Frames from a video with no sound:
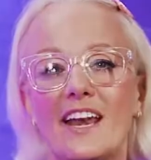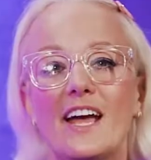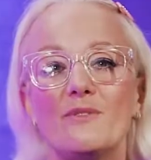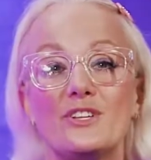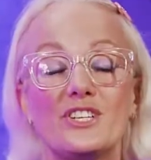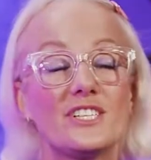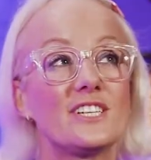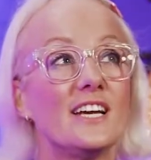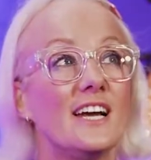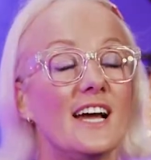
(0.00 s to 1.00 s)
I
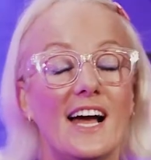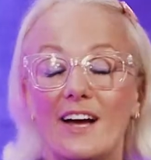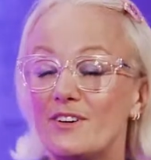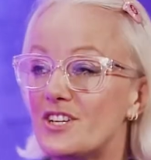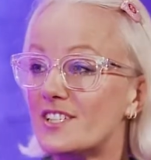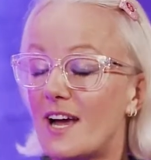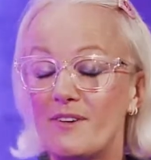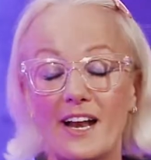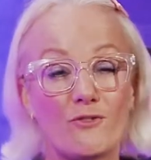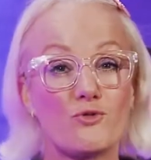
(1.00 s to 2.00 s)

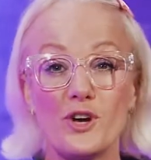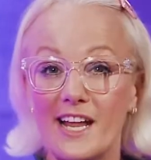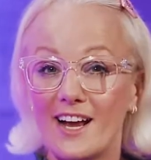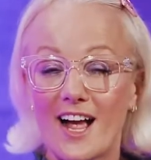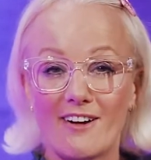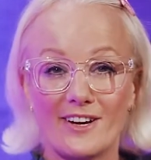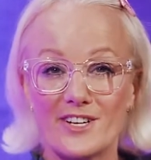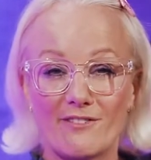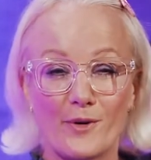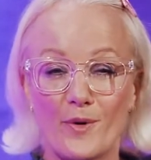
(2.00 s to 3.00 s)
really encourage
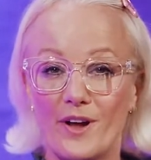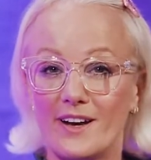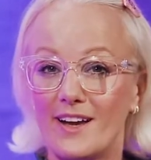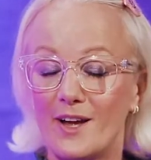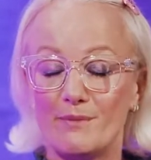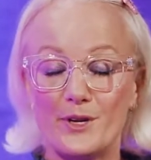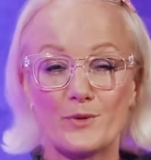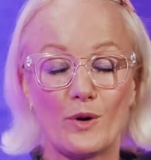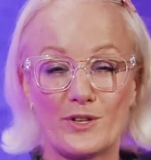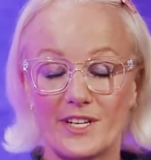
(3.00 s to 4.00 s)
everyone who's
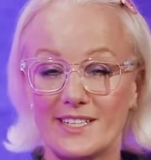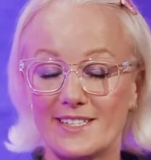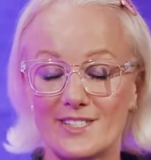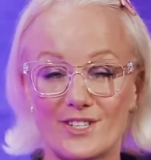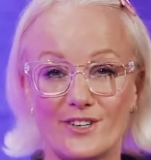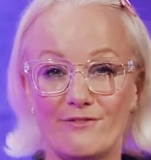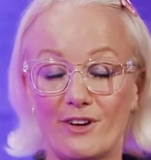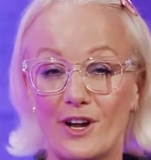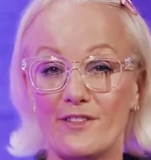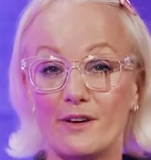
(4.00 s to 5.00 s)
watching this to
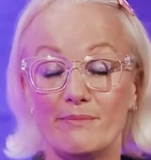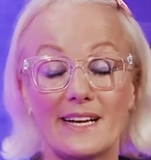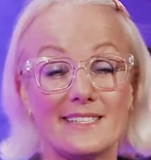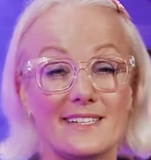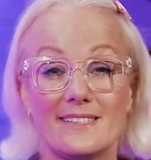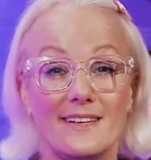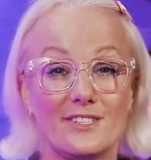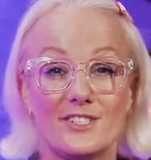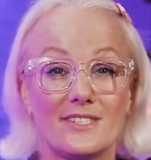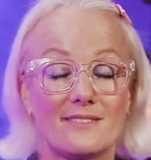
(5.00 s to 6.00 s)
follow them, because it's
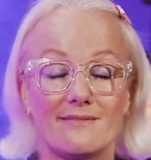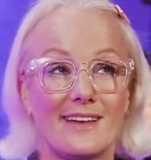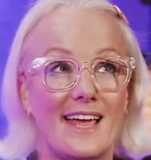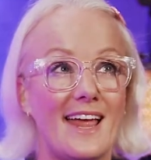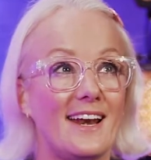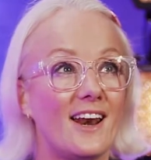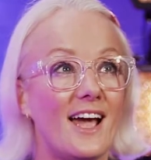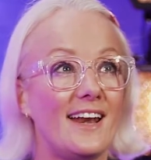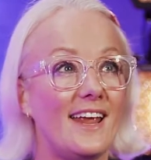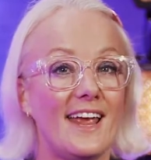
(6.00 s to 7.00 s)
just
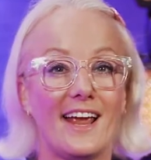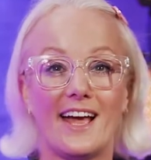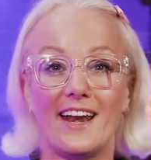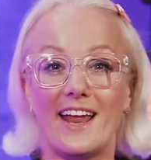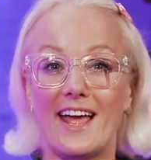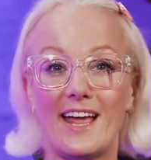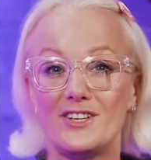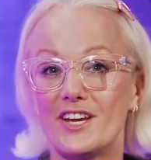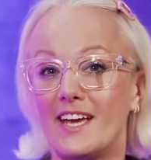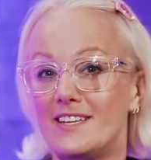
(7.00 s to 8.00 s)
enlightening and
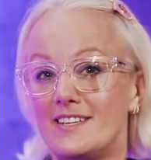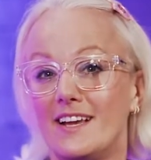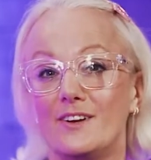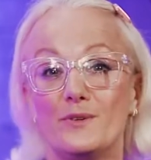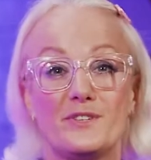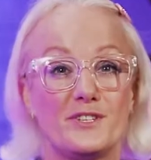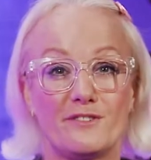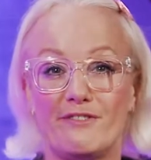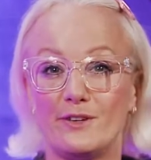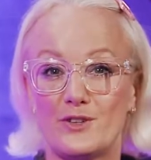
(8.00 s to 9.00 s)
educating and also
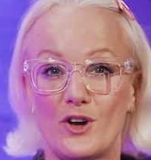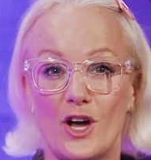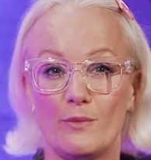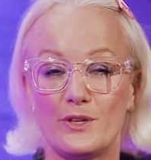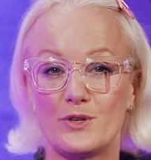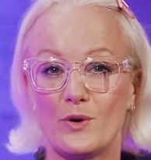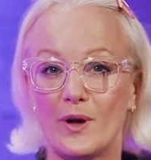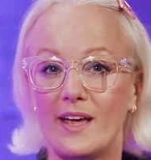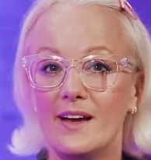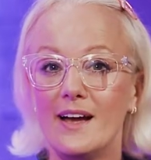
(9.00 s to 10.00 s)
just fills your heart with
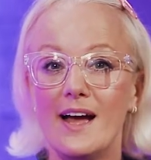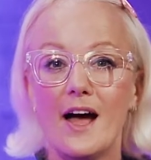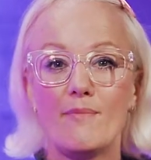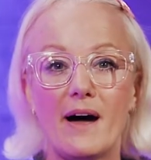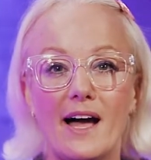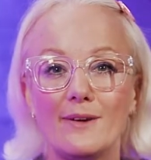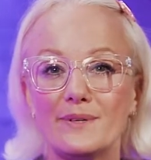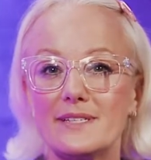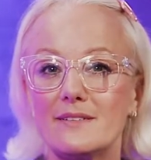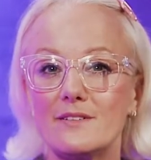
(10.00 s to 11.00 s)
joy. But I
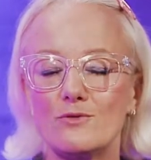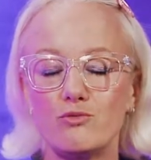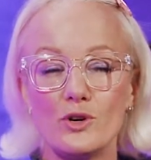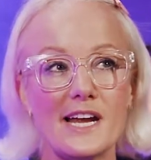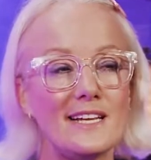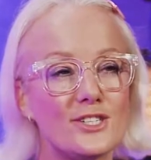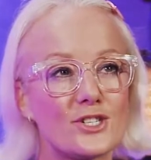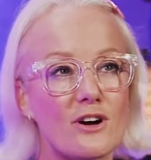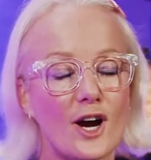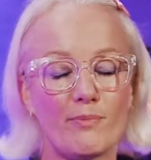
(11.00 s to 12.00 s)
was really
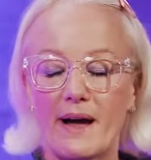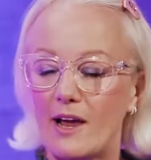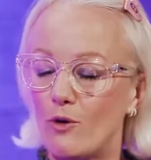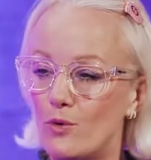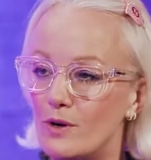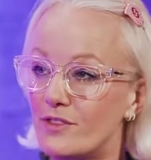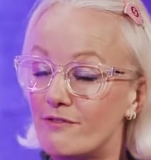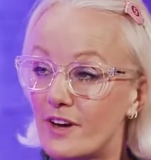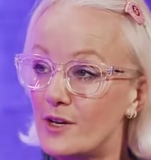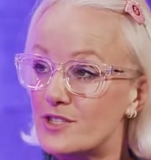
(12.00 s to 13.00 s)
struck by all of the
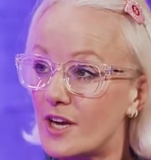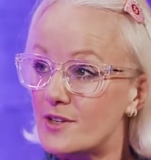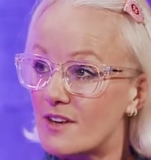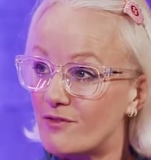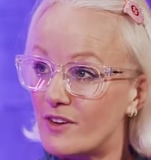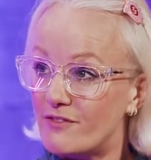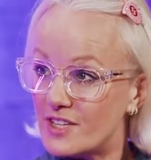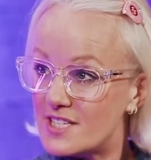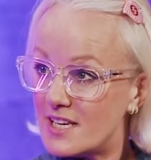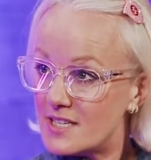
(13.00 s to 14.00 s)
photos of the
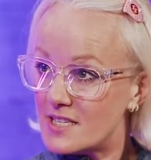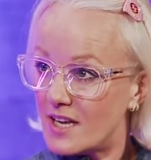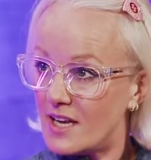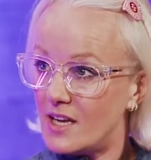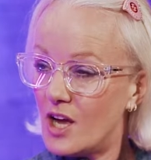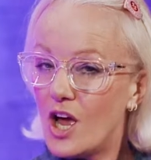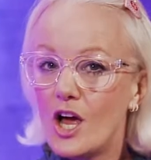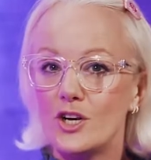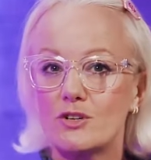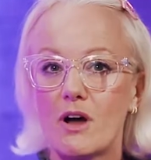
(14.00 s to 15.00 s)
fertility
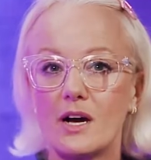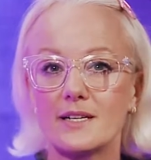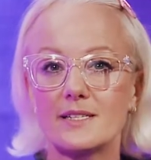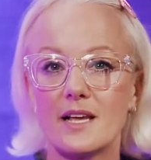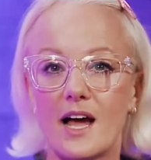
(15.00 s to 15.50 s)
drugs,